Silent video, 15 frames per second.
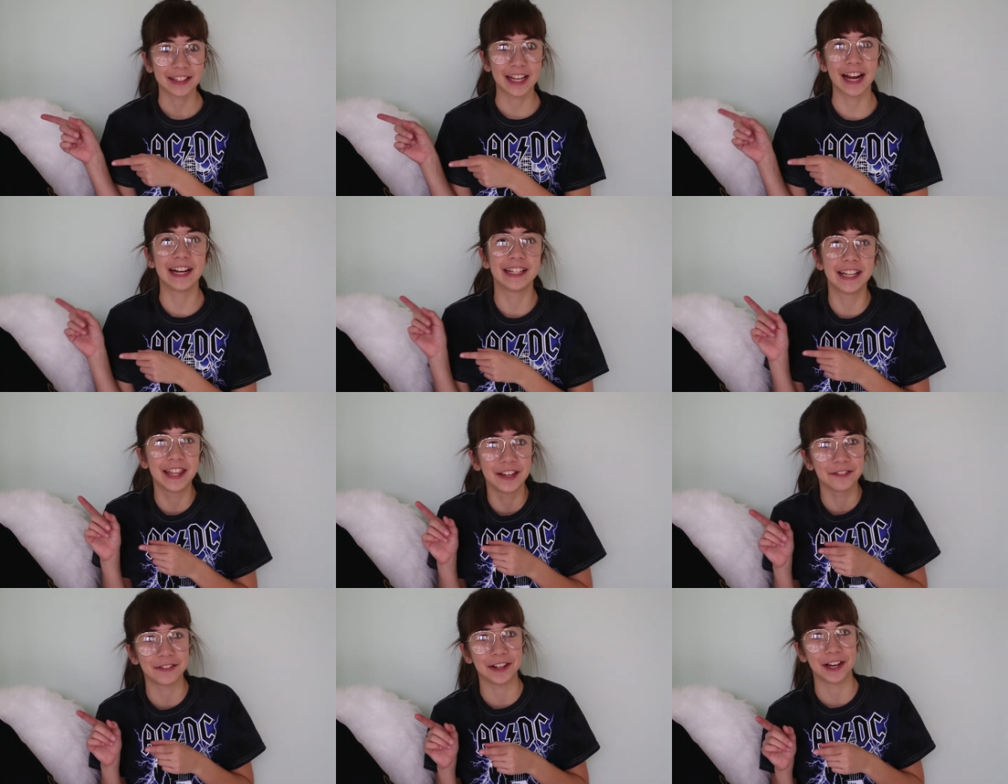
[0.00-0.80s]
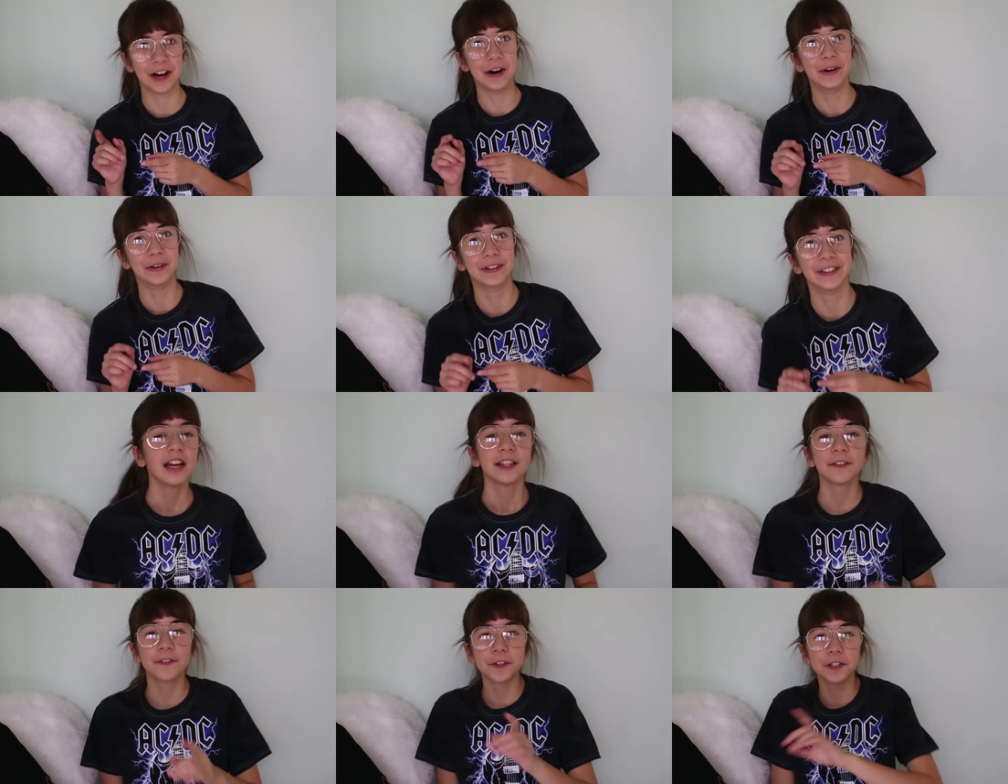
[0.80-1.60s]
let's get into the video.
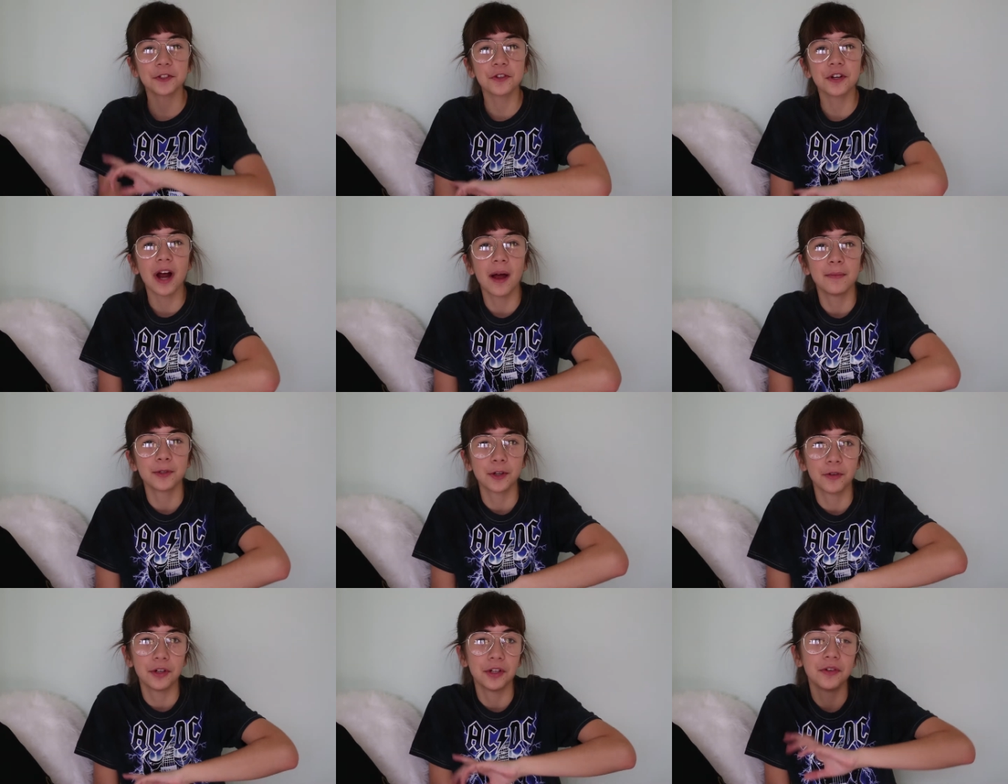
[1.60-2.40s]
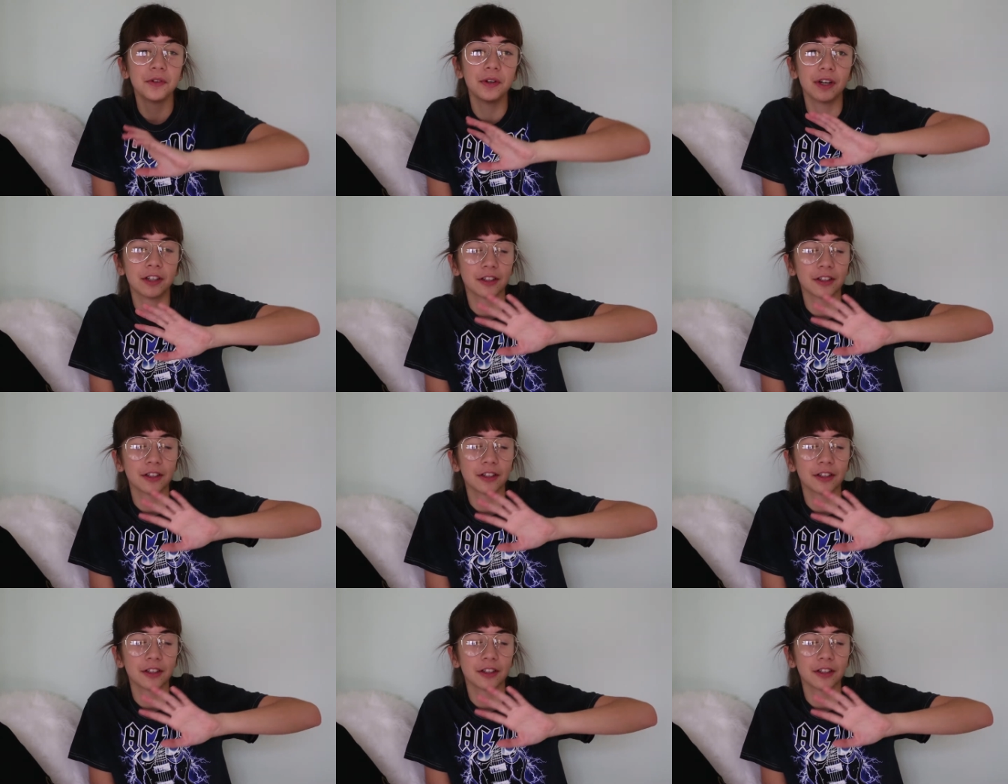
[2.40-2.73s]
The first store I'm showing you